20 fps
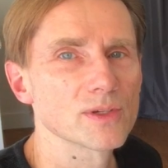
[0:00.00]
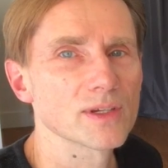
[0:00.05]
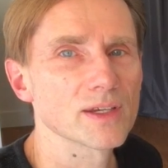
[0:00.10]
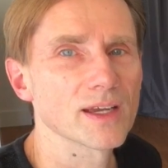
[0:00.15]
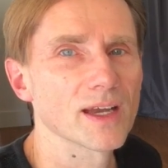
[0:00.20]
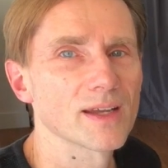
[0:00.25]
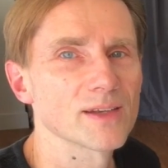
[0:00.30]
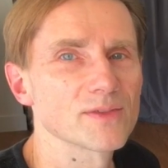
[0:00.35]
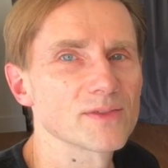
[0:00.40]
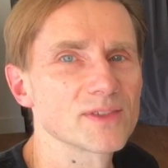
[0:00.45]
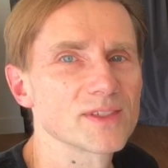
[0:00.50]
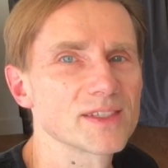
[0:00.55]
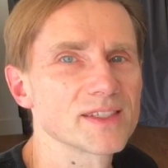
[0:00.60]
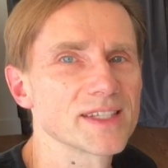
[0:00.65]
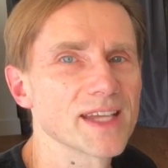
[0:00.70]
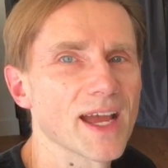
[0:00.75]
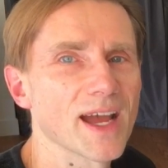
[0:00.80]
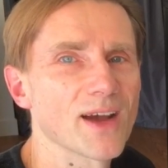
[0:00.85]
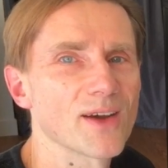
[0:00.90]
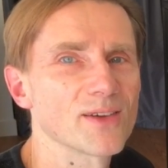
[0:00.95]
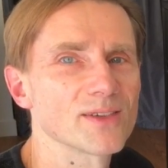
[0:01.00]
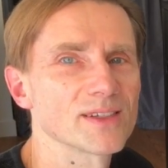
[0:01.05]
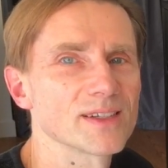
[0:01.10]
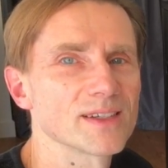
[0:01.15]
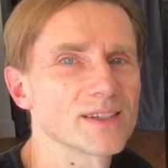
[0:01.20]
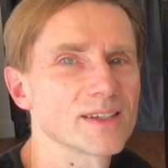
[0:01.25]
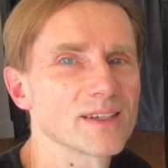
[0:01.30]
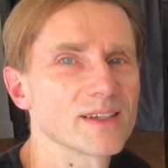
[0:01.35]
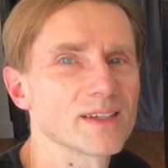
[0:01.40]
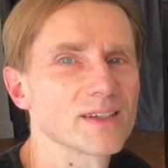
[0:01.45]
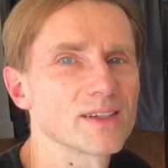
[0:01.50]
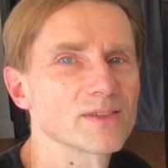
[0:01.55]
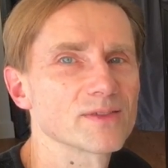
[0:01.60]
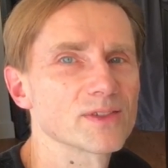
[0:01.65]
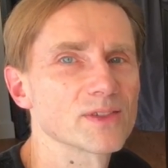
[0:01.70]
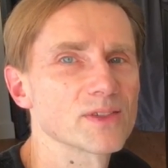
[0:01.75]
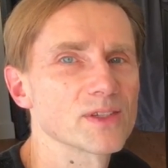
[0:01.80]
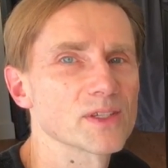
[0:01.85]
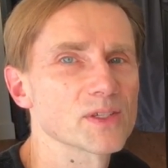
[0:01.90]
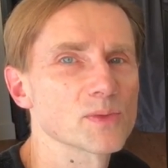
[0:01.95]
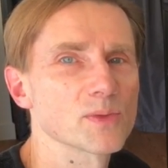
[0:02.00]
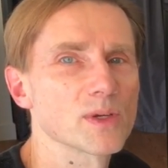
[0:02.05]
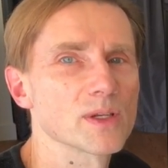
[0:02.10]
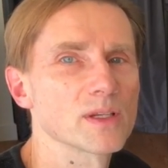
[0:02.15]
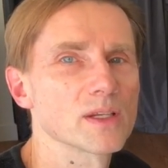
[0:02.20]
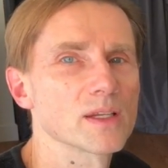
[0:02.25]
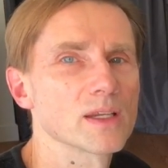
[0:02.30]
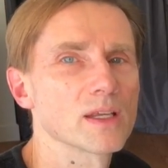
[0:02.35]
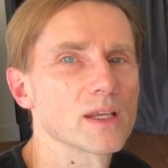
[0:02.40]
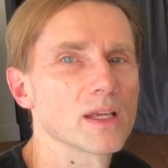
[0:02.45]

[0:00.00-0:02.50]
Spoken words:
kind of down for this one,